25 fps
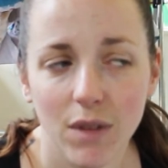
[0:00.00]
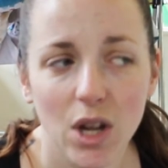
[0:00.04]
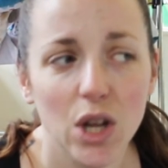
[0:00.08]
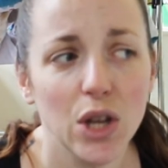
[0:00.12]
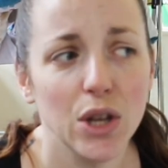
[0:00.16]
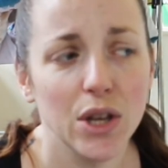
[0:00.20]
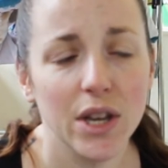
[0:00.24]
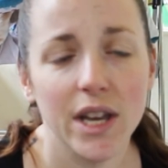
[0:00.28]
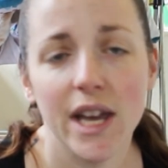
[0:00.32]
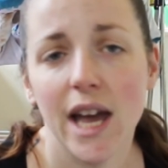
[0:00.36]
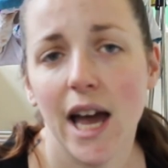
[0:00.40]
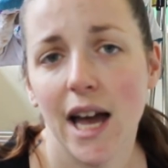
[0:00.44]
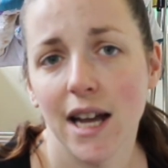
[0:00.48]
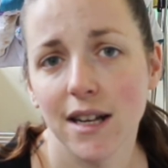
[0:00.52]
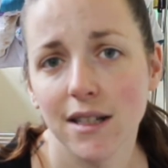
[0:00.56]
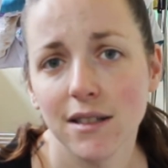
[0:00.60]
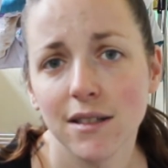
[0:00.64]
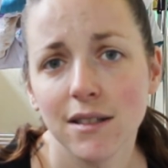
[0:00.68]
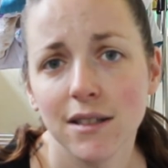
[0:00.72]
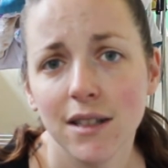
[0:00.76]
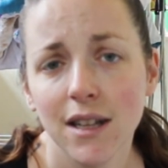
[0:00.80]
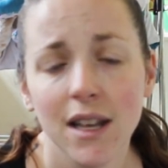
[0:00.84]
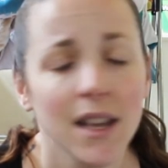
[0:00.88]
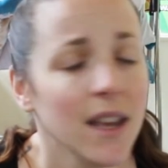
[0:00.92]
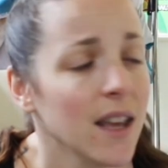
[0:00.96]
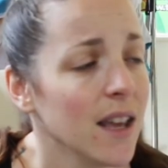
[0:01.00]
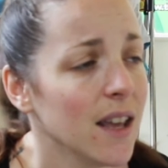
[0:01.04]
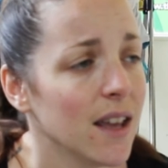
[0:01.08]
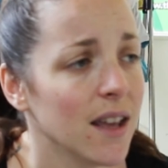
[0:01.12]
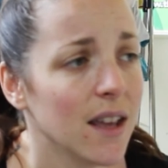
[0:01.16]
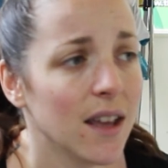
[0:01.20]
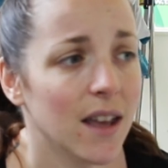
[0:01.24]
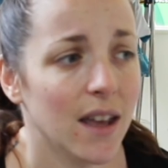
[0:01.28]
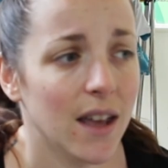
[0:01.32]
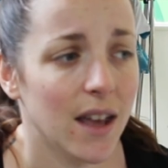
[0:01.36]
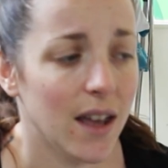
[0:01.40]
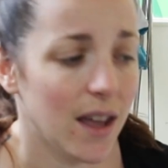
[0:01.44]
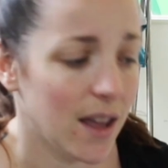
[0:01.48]
You can.
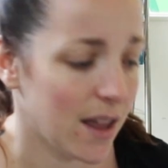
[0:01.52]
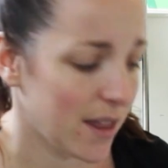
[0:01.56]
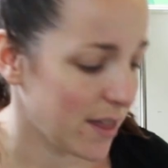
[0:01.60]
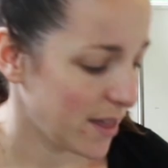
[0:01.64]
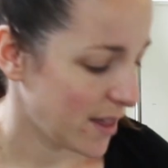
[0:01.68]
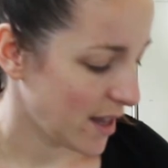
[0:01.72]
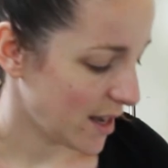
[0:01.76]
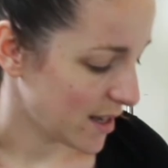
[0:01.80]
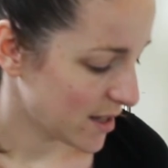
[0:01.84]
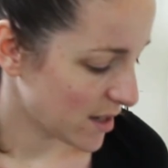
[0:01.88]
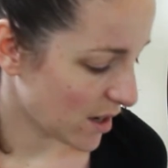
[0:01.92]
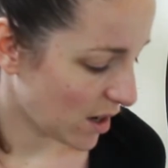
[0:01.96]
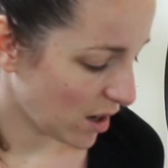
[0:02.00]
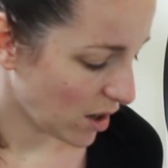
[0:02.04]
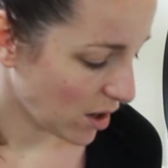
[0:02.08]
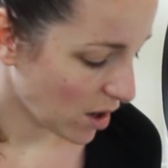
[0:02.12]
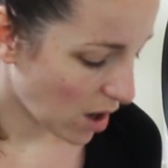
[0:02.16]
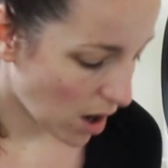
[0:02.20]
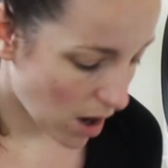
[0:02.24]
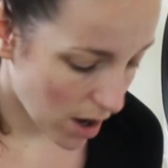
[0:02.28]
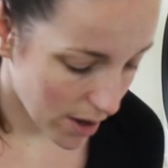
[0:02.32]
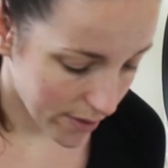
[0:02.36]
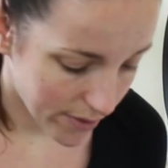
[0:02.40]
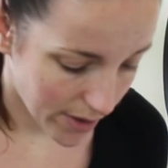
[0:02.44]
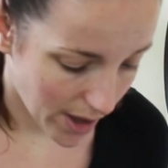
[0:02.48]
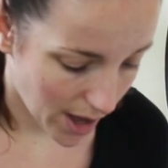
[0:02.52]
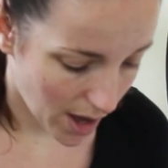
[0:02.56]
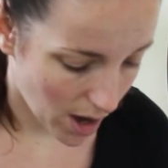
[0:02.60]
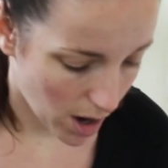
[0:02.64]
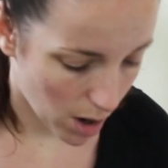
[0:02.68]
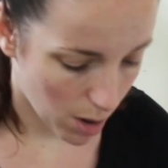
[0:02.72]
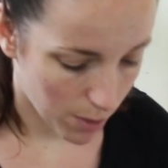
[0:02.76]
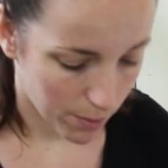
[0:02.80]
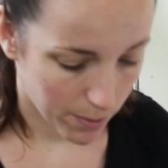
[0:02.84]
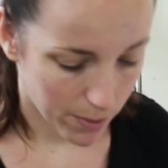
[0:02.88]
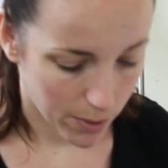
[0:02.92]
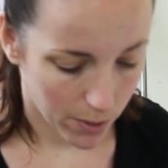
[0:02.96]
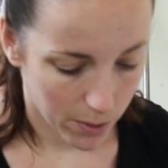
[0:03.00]
There's a lot of
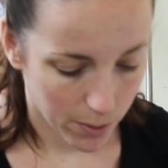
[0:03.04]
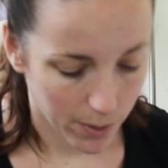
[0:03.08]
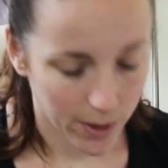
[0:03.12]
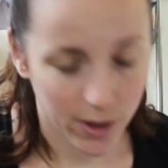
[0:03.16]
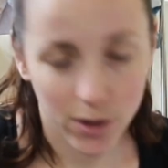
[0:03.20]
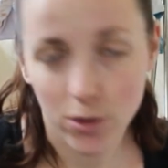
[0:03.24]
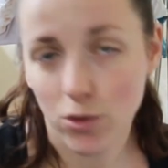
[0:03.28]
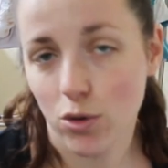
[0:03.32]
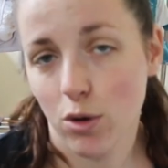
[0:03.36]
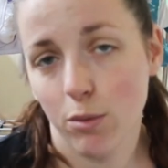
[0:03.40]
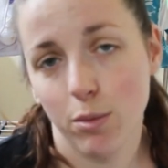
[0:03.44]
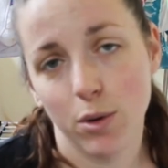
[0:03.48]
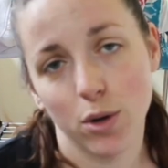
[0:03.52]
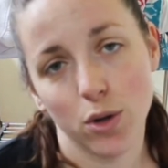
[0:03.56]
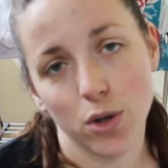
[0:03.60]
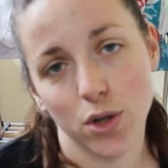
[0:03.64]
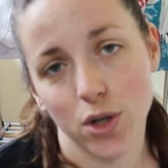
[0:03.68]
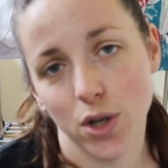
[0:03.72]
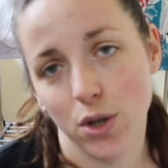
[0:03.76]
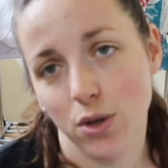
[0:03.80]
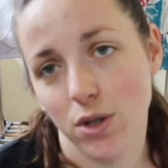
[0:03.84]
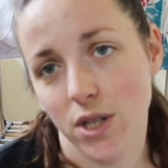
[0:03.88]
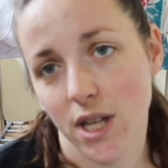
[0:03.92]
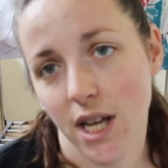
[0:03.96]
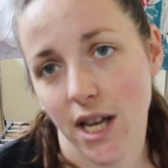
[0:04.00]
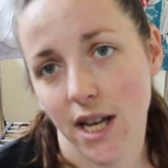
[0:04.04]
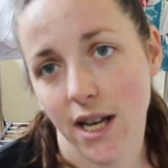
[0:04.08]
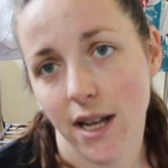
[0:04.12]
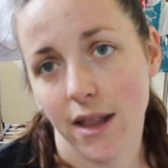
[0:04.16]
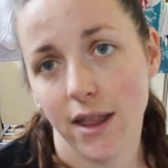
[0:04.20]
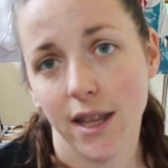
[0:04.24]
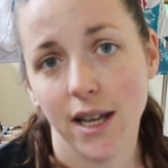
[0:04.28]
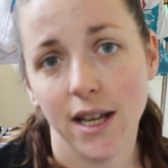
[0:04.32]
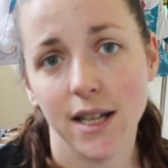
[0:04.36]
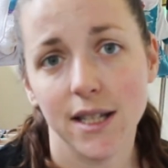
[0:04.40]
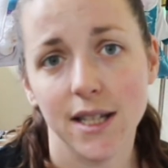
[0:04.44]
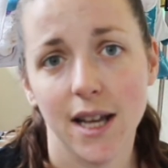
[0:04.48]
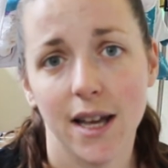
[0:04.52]
help with troubleshooting and
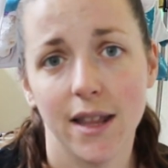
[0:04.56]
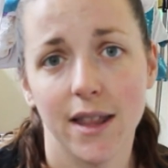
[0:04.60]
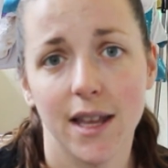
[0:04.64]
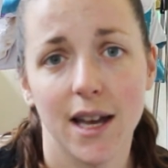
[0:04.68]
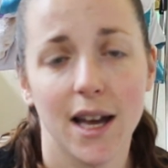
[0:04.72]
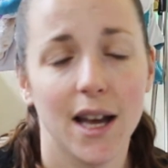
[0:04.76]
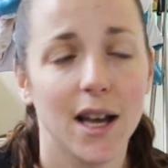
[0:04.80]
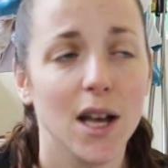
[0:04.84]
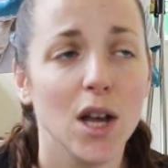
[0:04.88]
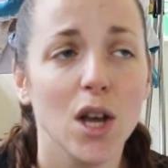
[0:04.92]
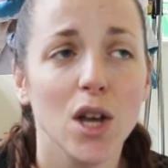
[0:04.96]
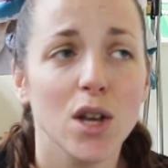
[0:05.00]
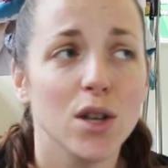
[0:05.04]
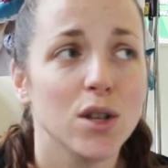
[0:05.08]
things like that.